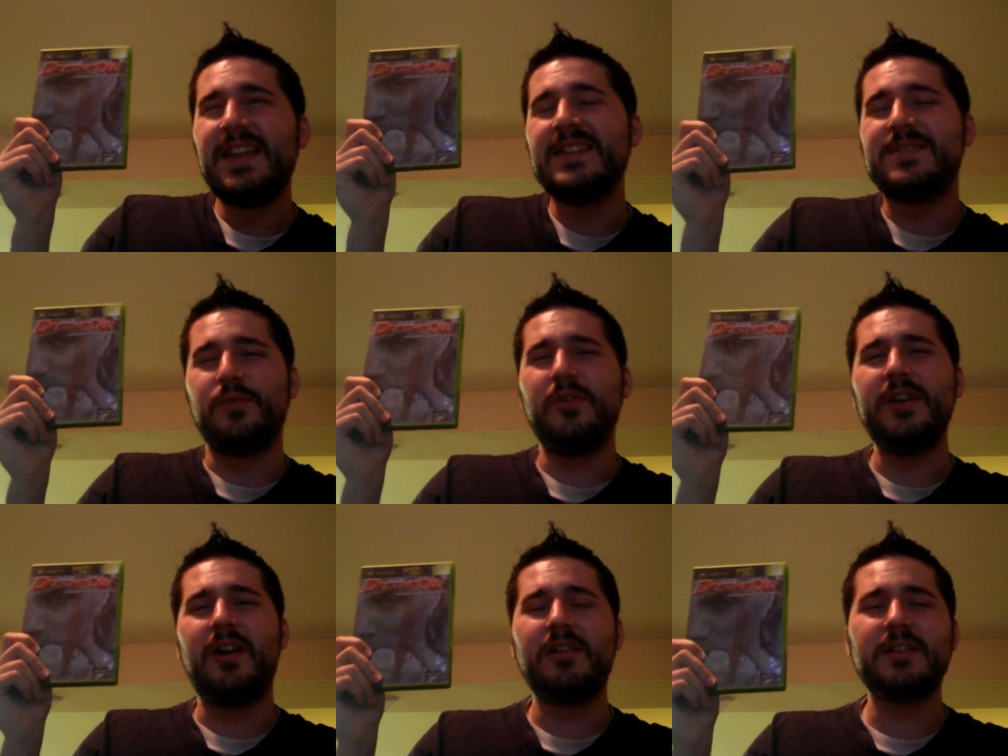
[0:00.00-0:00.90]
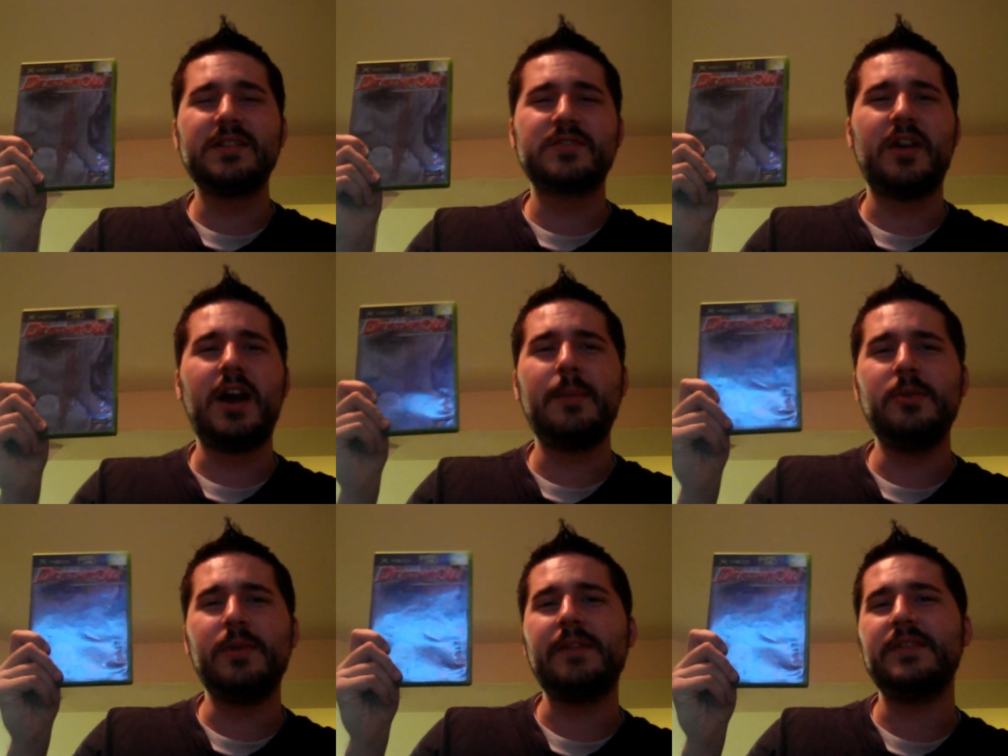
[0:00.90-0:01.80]
It's really hard to describe.
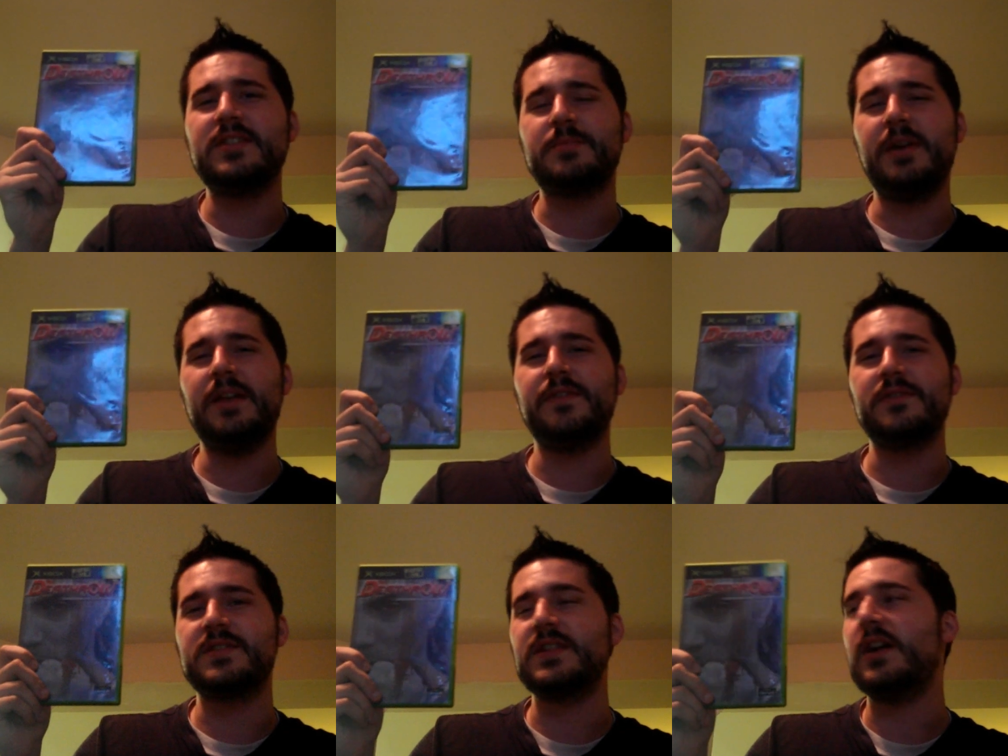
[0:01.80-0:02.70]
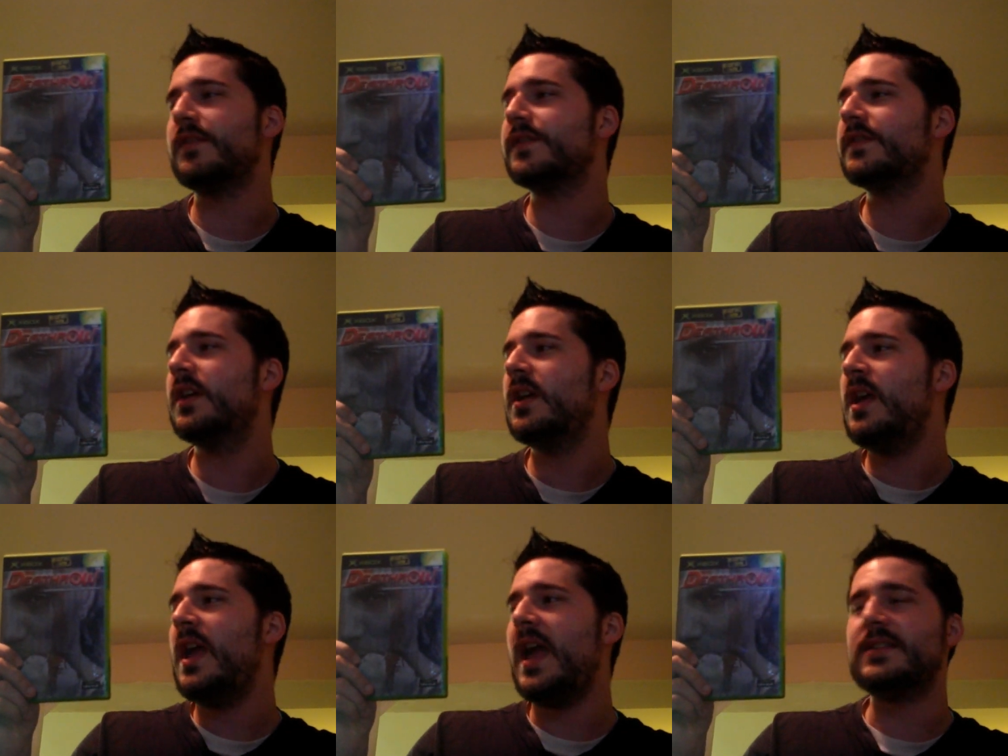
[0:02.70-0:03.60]
You would have to just play it for yourself.
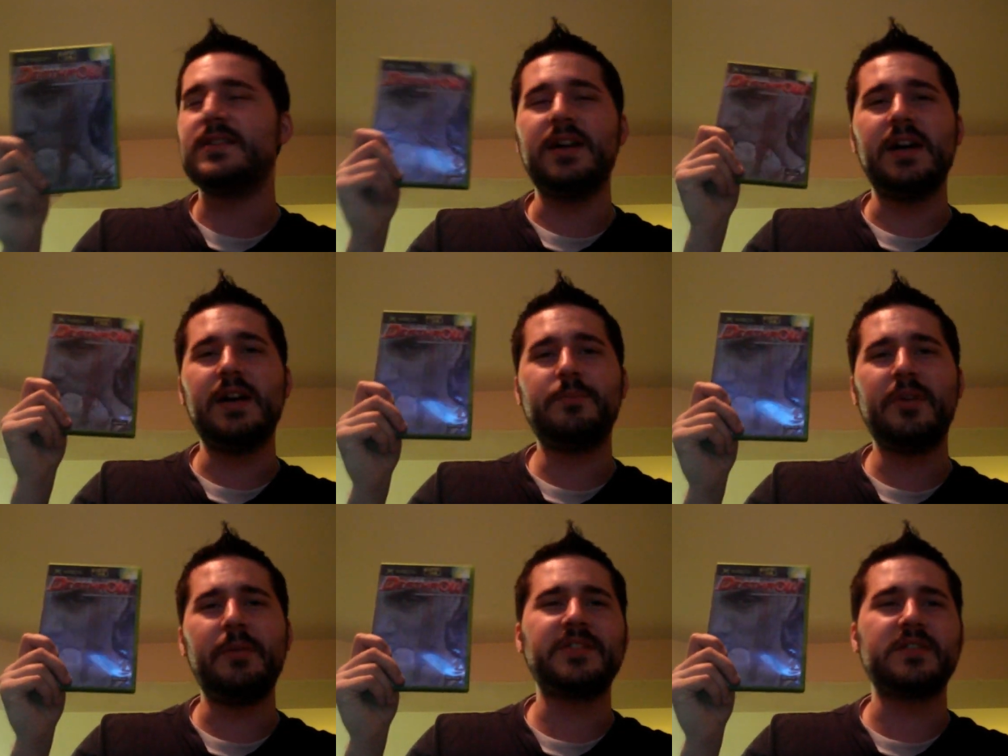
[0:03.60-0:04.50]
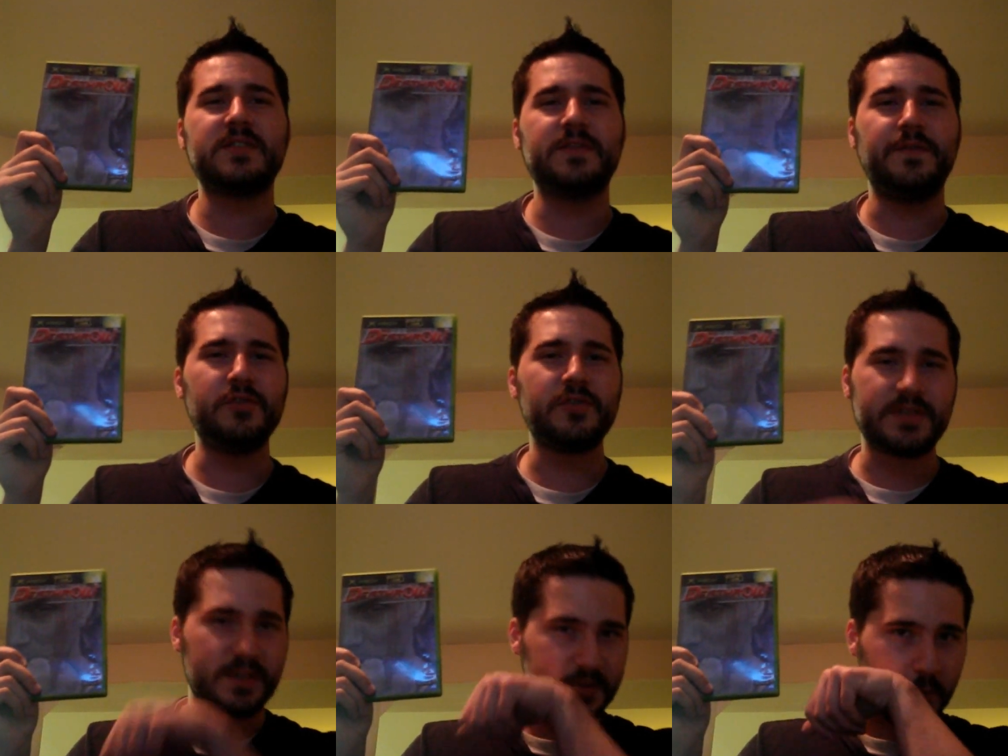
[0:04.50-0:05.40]
It's pretty much a
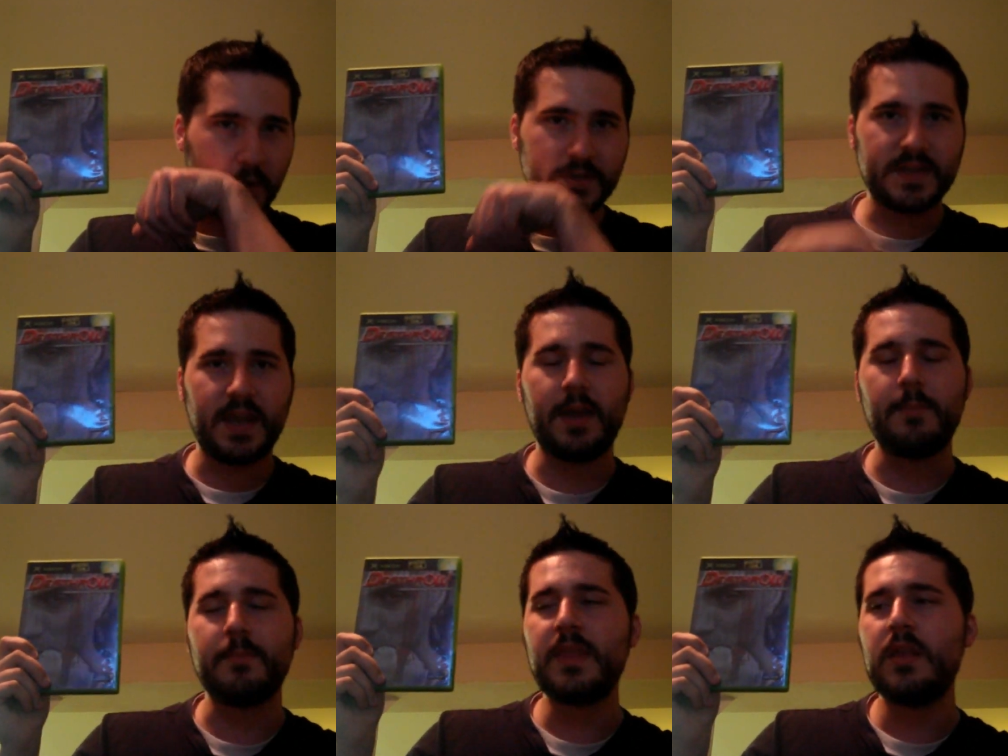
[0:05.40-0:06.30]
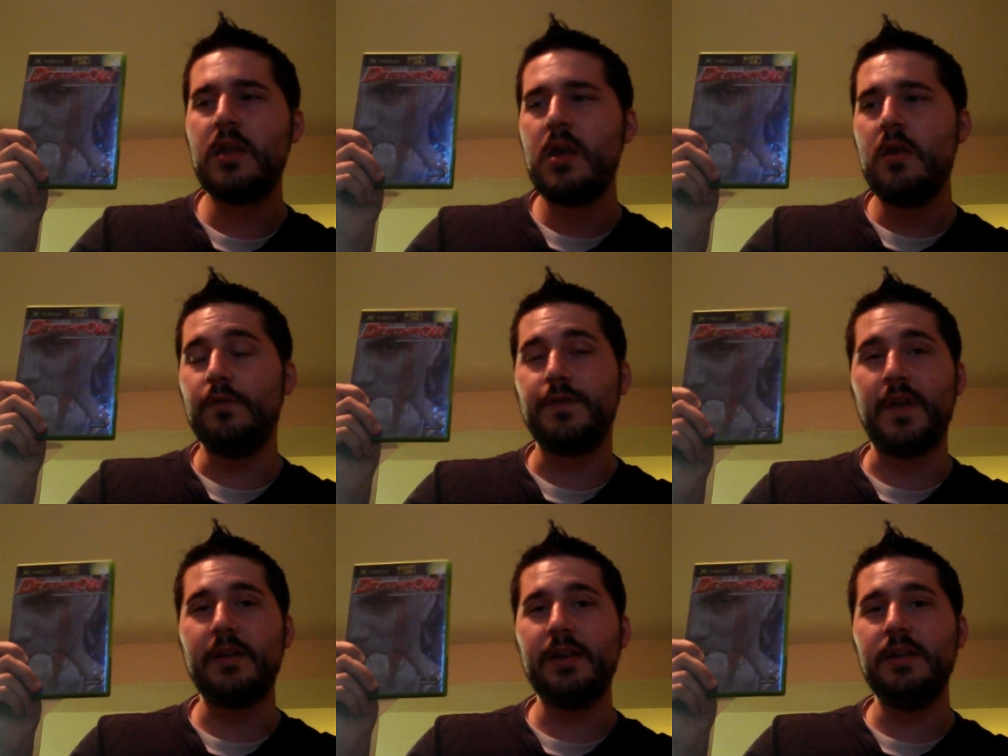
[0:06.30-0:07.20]
futuristic sports game.
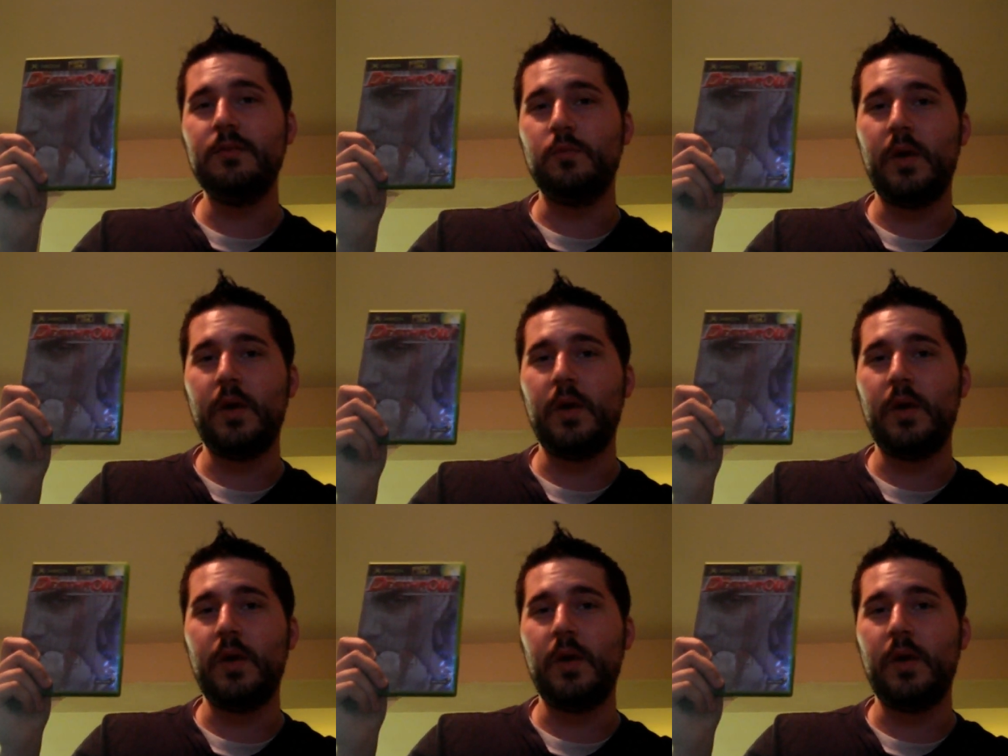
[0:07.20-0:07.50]
Very